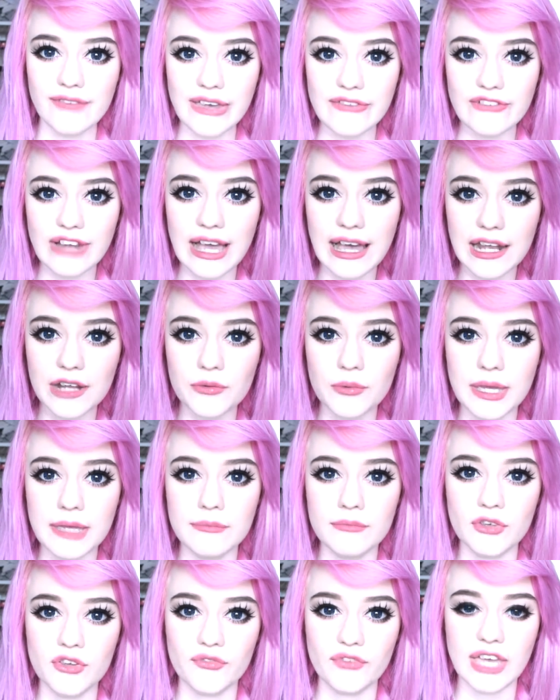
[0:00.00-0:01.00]
Favourite
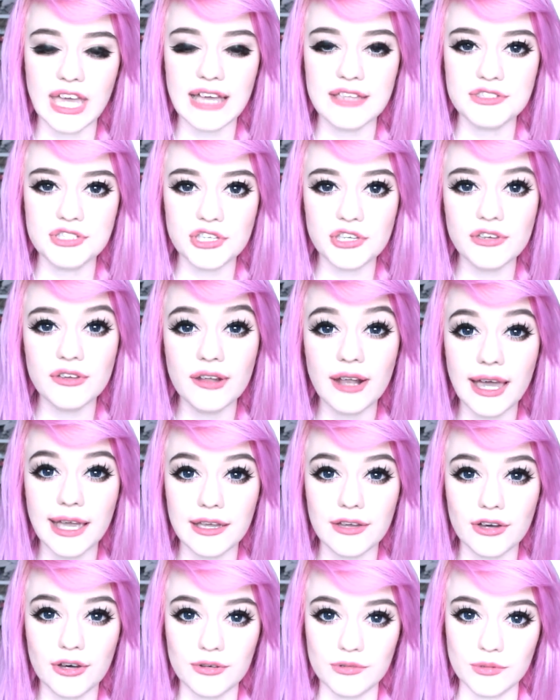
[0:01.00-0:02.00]
Halloween movie, and do you
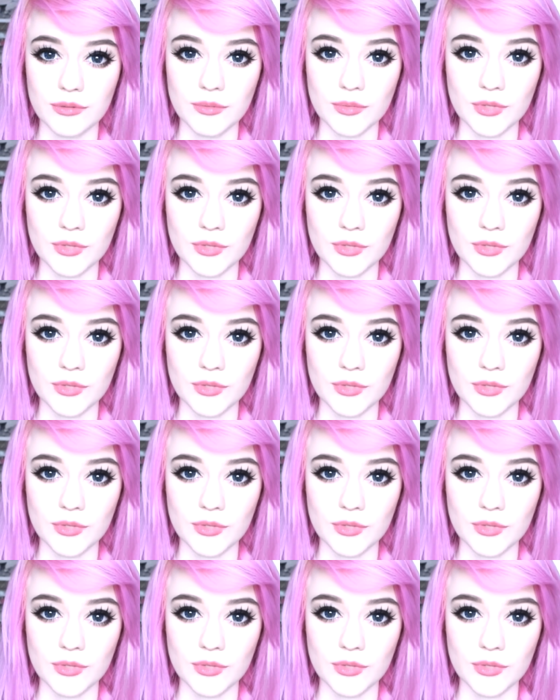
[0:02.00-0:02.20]
like horror